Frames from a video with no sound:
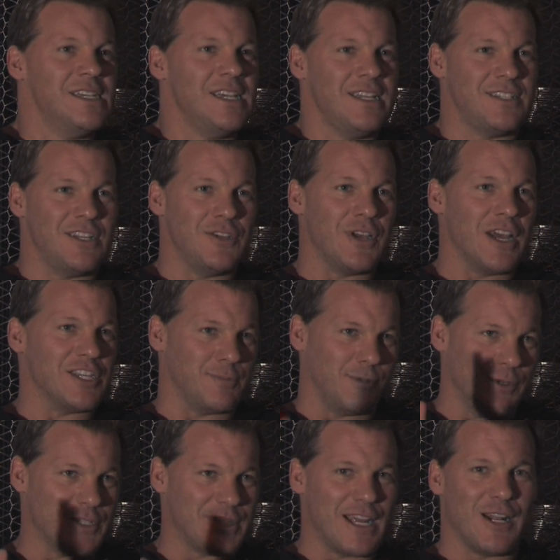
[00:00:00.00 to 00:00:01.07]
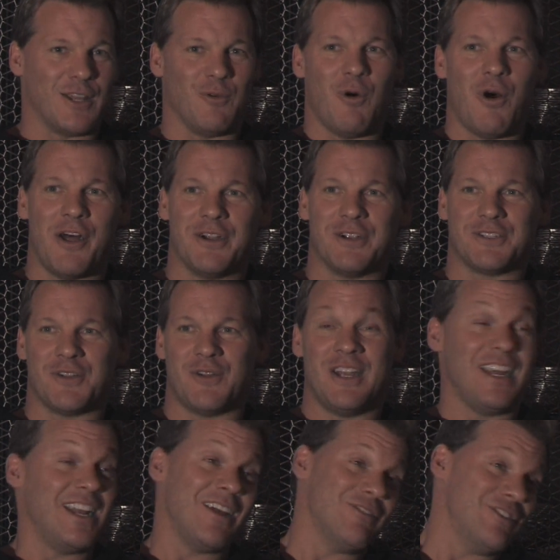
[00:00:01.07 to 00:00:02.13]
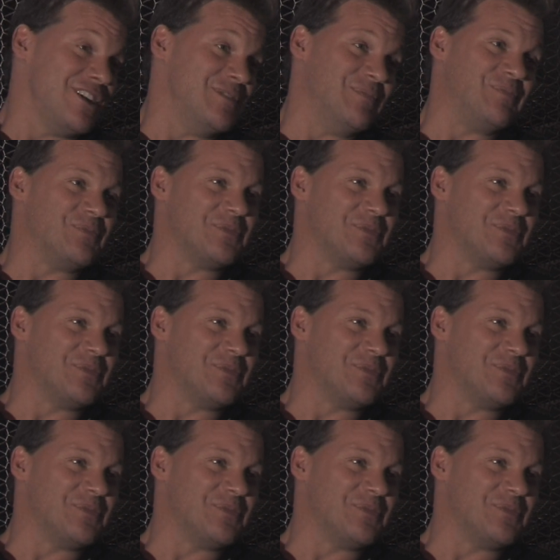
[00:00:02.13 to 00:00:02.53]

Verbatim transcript: He said, "You guys blew us out of the water," so he never did.